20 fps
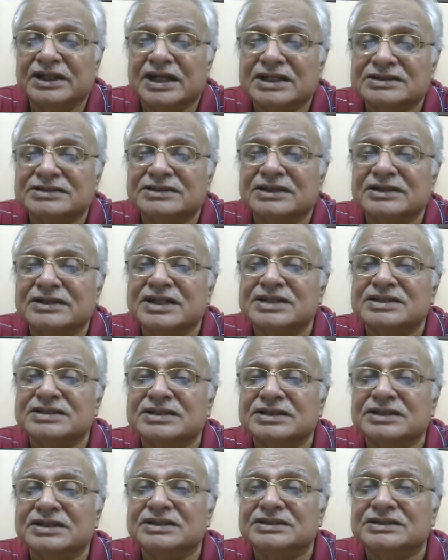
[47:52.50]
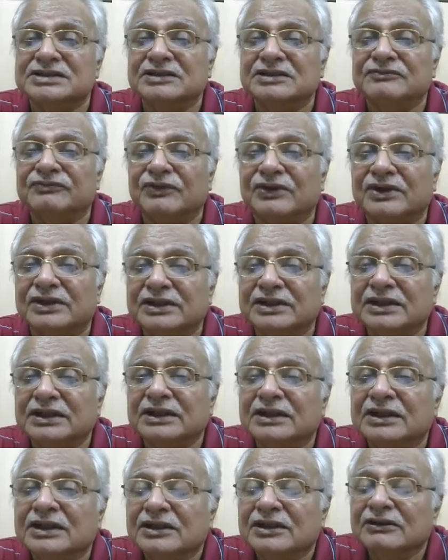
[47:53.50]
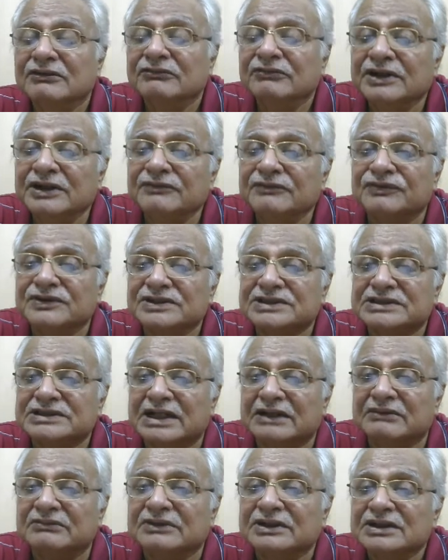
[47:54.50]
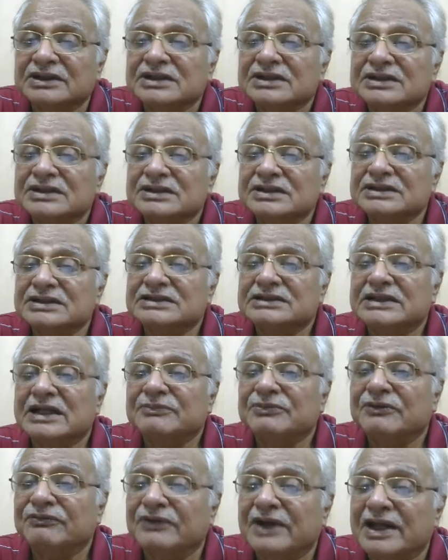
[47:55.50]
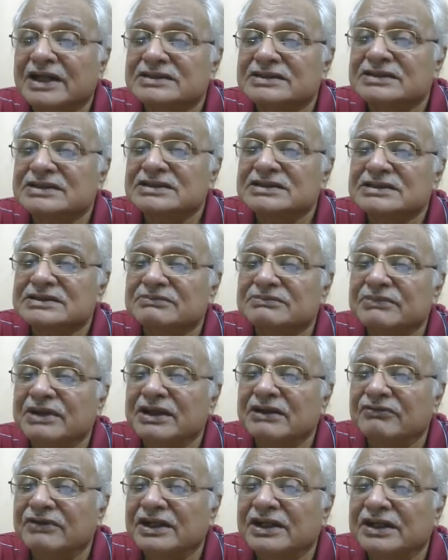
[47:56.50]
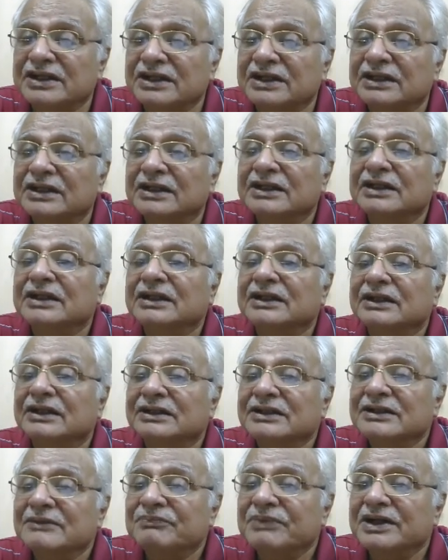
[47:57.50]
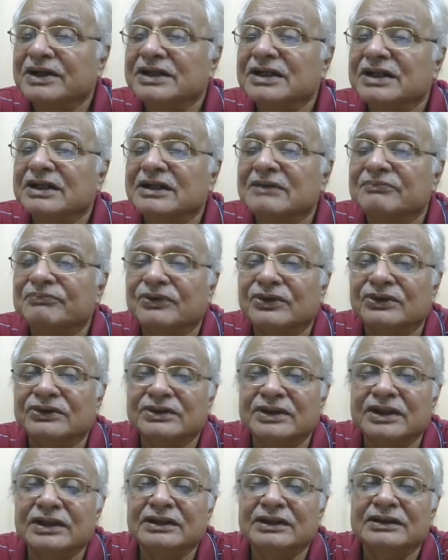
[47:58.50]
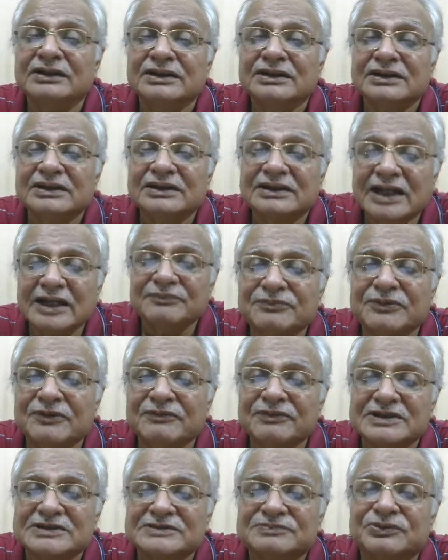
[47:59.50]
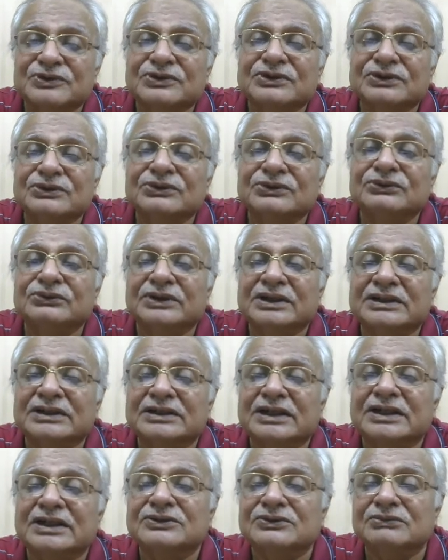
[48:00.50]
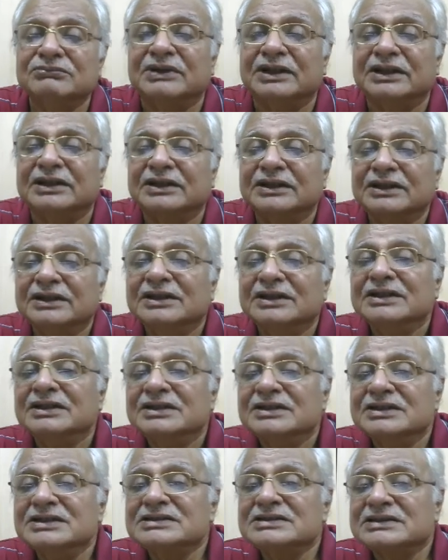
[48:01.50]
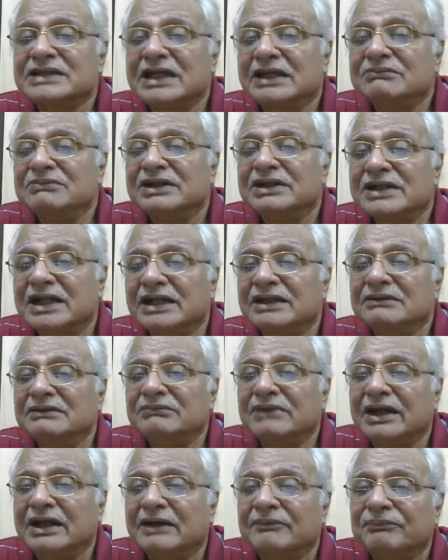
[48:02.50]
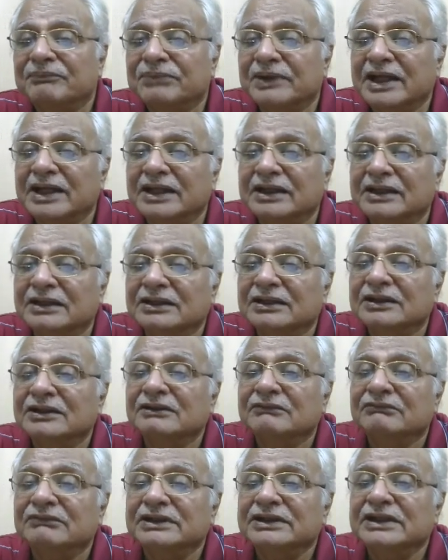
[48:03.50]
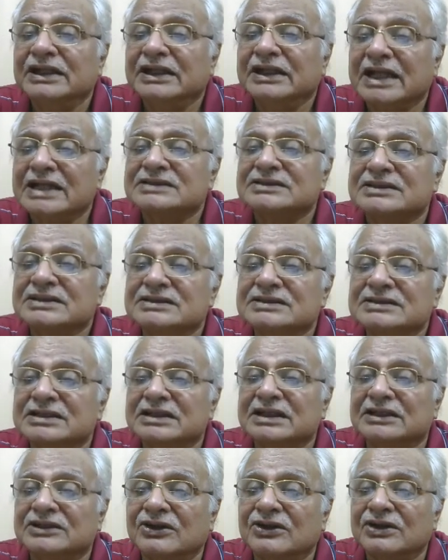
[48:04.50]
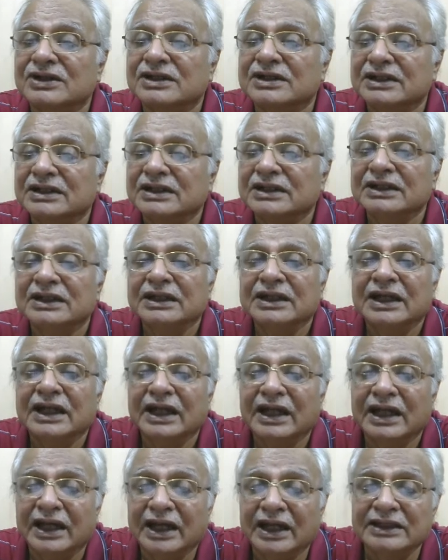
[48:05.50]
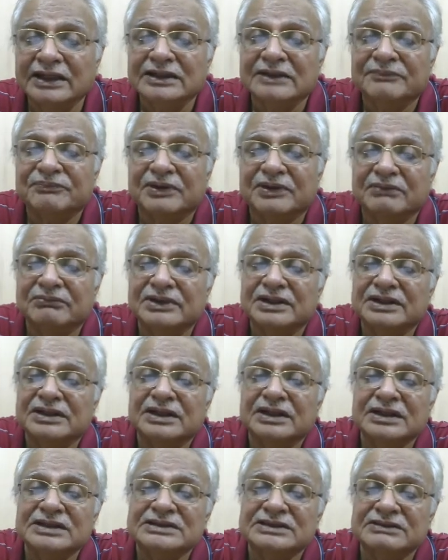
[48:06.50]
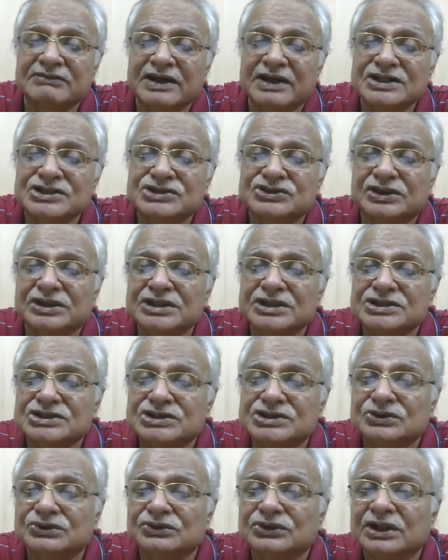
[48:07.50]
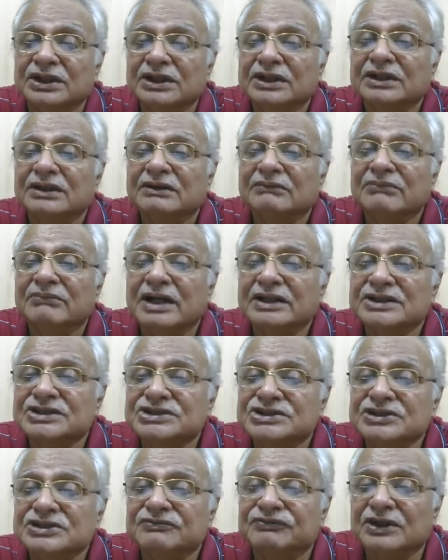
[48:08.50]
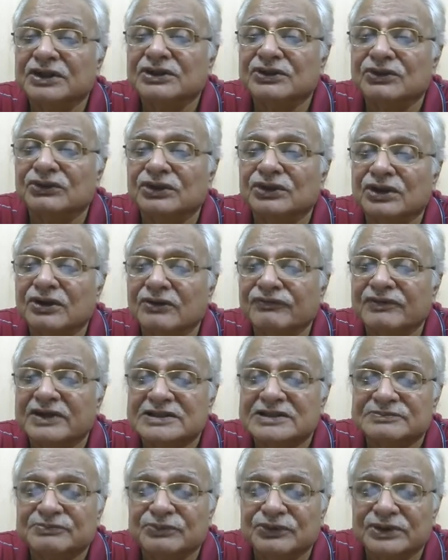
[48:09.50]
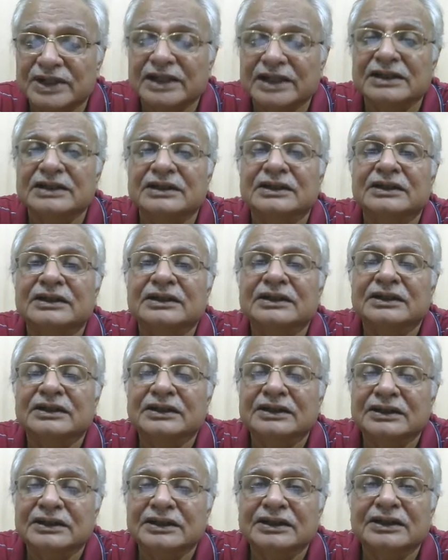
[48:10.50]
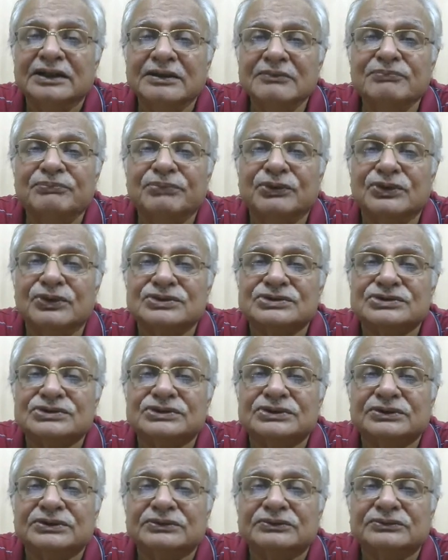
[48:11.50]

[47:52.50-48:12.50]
destination for the very first time. This type of license may vary depending upon the type export you intend to make. This can be done by applying with the licensing authority, and the permit is eventually issued by the Chief Controller of Export and Imports.